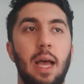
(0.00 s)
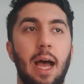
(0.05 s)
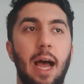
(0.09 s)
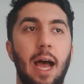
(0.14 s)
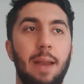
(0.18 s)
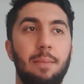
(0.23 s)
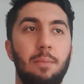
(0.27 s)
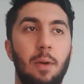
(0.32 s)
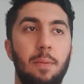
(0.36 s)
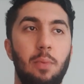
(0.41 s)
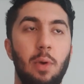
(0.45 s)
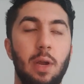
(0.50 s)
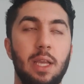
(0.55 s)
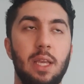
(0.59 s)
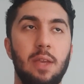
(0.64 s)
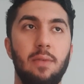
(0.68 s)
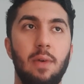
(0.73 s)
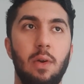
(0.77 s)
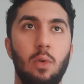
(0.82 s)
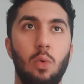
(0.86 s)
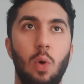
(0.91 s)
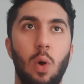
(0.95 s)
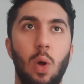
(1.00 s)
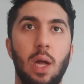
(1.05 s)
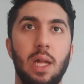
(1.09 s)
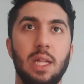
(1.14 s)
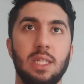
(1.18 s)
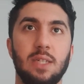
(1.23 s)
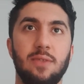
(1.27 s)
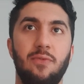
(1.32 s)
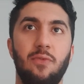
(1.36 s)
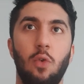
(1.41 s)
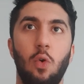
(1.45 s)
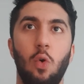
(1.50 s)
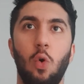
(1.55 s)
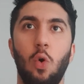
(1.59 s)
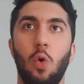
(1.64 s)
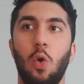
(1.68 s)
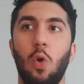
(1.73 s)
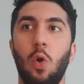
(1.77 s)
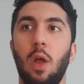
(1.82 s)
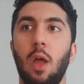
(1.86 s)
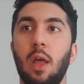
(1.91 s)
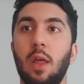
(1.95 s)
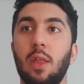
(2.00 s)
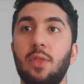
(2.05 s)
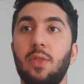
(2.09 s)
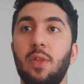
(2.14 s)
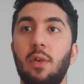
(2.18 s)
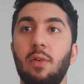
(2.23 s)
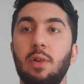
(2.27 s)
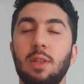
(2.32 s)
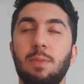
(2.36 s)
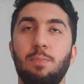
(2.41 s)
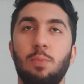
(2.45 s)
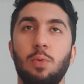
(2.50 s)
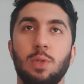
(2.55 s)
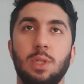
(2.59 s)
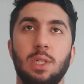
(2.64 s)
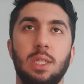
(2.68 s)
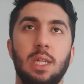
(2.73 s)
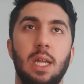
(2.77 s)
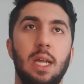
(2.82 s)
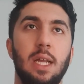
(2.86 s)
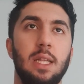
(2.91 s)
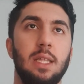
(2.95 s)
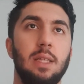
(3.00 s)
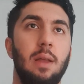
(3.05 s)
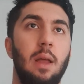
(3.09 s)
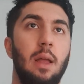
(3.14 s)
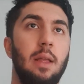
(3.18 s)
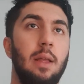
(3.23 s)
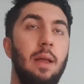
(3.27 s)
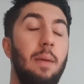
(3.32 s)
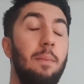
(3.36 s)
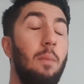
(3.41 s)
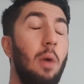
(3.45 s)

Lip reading: and my break-even ROAS for 30%,